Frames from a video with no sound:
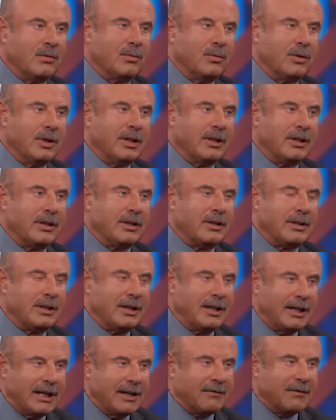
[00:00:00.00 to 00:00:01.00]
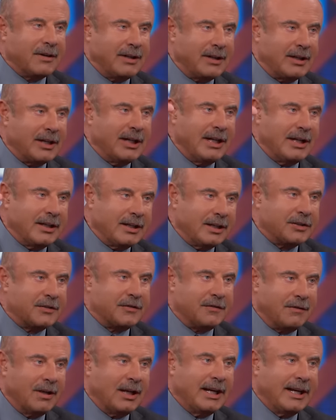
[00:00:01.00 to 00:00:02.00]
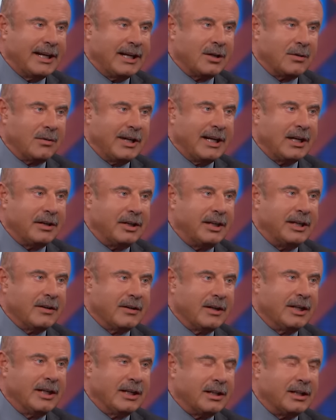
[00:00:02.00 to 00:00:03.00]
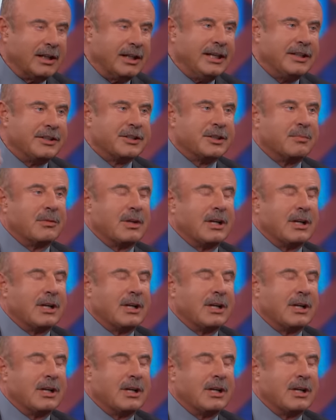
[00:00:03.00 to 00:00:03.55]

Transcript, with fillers: with everything that's flying around here, and it needs some